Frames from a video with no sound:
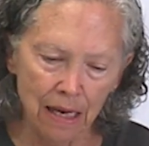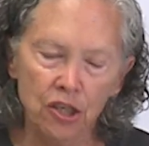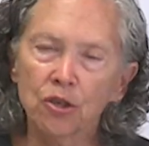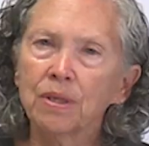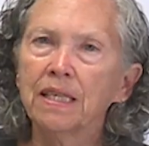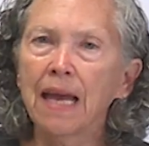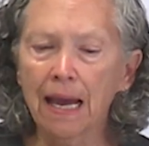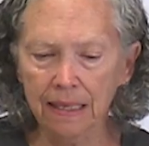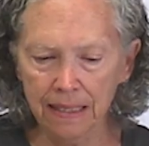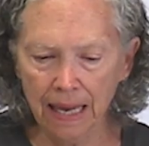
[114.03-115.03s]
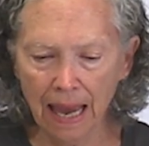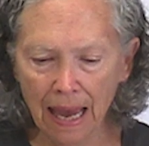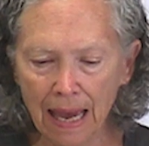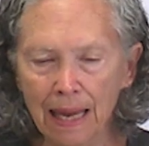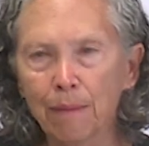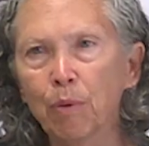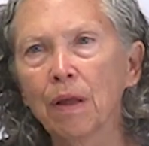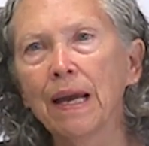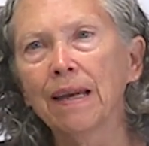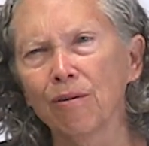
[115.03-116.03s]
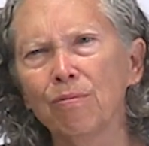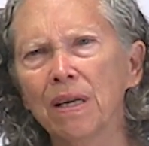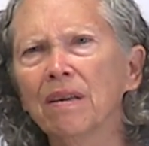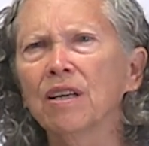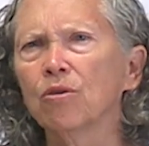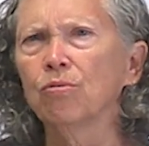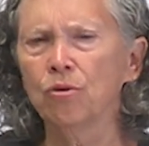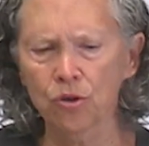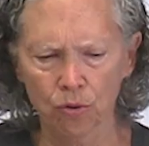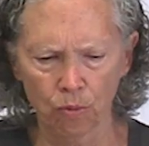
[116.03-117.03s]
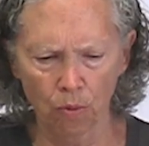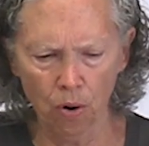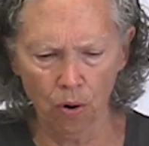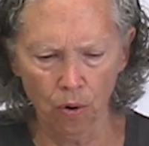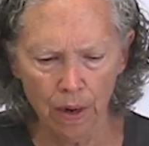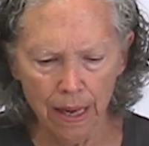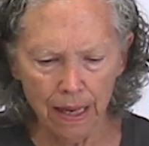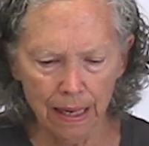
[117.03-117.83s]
So snacks can play a really crucial role